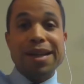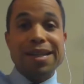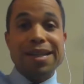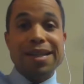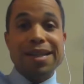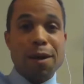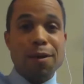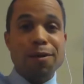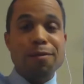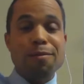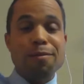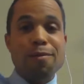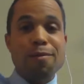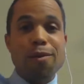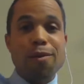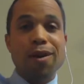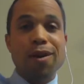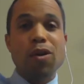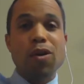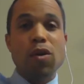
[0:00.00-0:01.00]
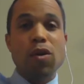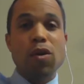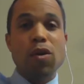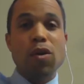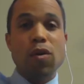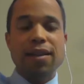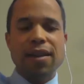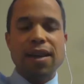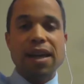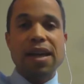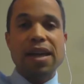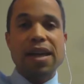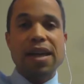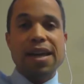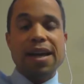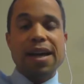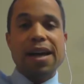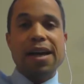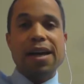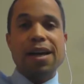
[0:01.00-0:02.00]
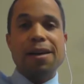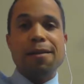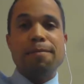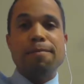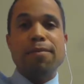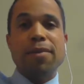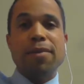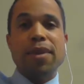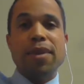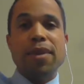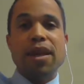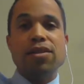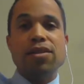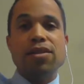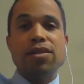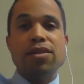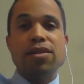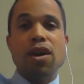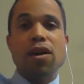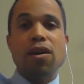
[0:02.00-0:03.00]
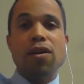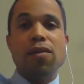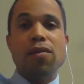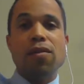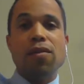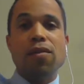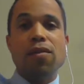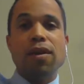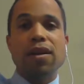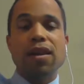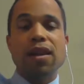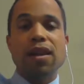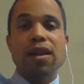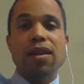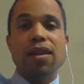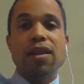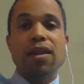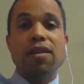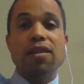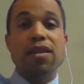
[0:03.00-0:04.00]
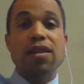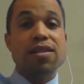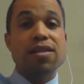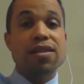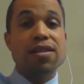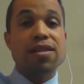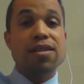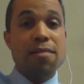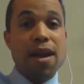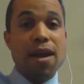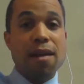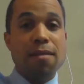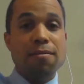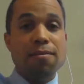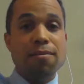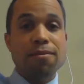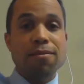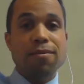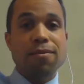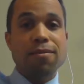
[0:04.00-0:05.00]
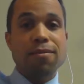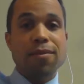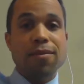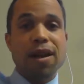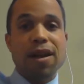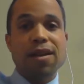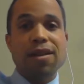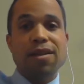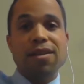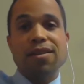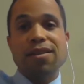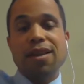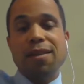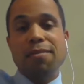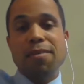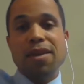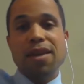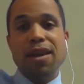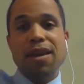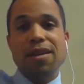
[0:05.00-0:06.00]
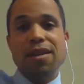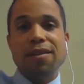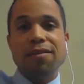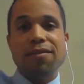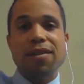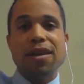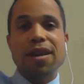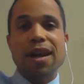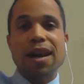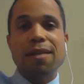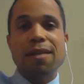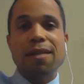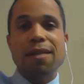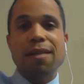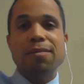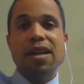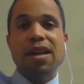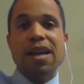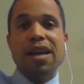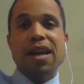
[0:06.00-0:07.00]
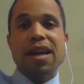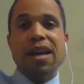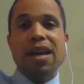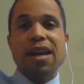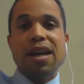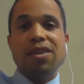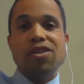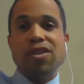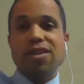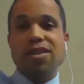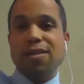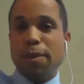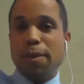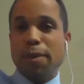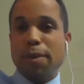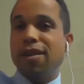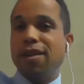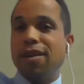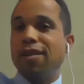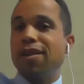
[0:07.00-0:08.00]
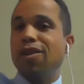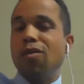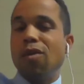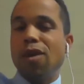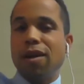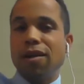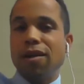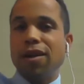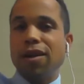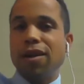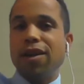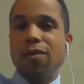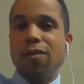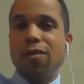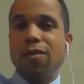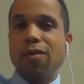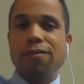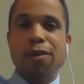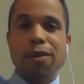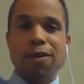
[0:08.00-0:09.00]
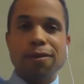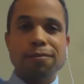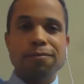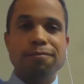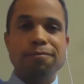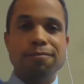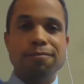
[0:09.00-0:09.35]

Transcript: break down more quickly. Um, and so they're the same name, all right? Same thing, different names. It just depends on the quality you're going